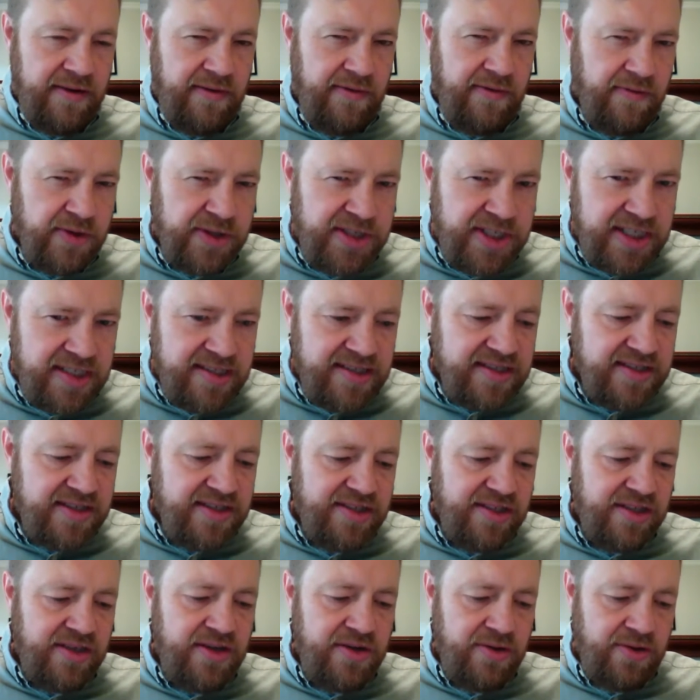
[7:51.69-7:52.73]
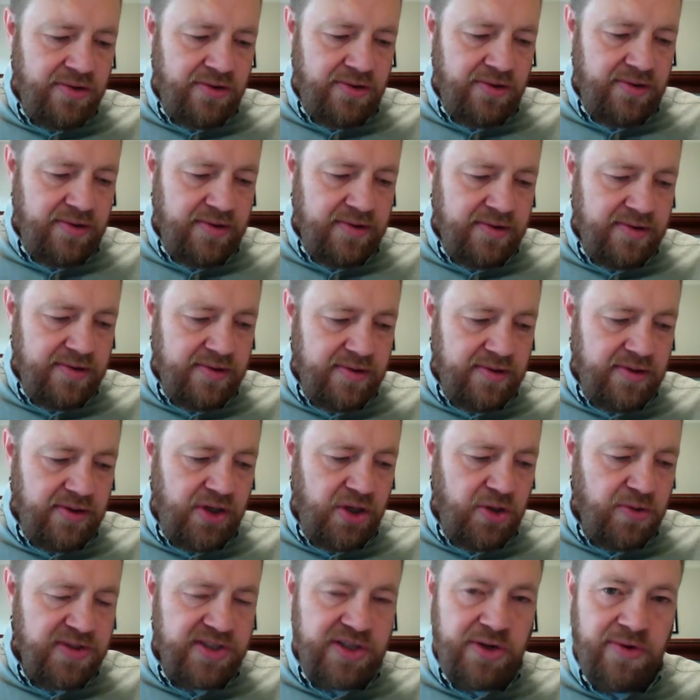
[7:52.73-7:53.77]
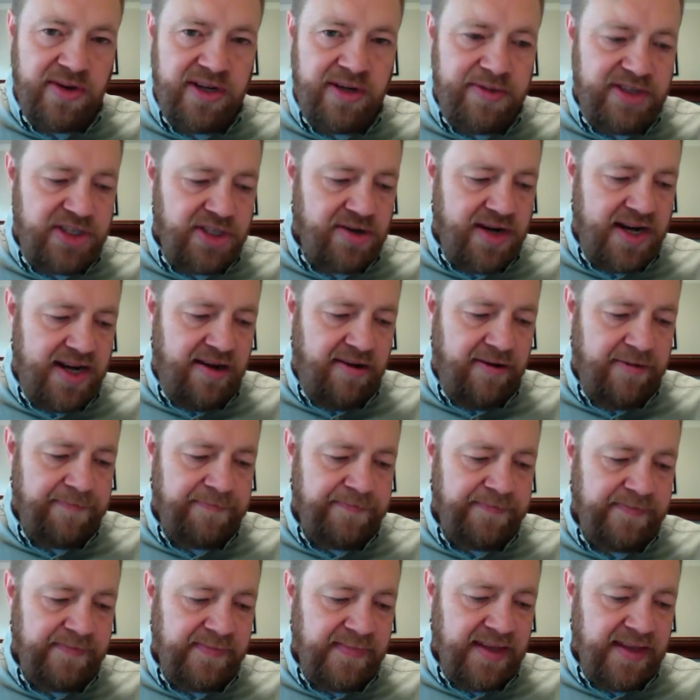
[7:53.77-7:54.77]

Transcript: For Jesus knew who was going to betray him,